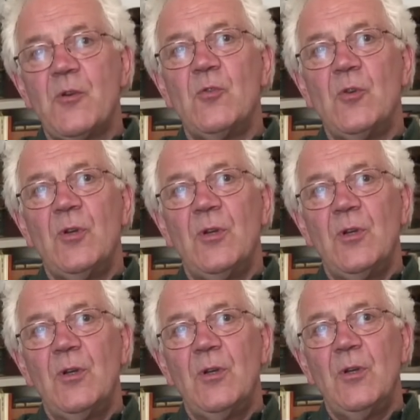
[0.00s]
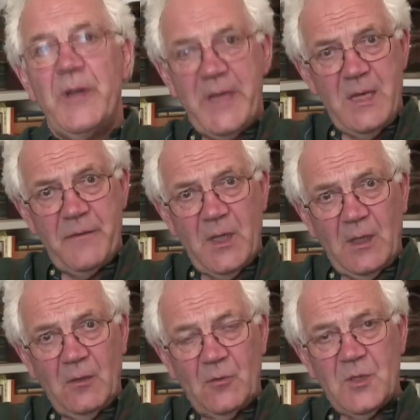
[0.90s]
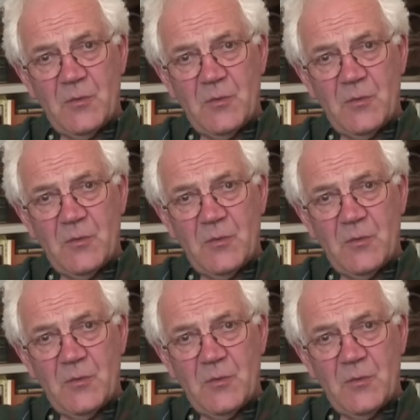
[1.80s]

own in the evening, and